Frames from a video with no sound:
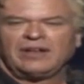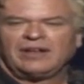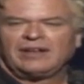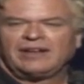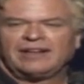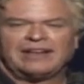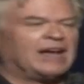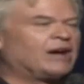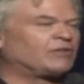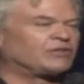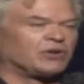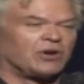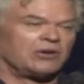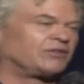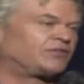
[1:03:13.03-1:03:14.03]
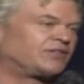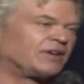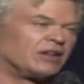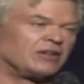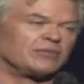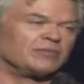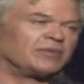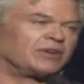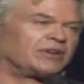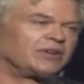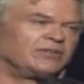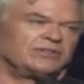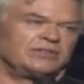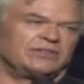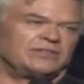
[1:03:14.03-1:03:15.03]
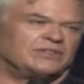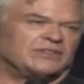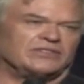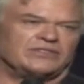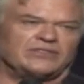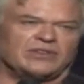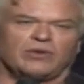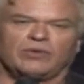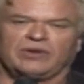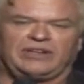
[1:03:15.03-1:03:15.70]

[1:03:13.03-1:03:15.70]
now it's hard to sell them because it's just so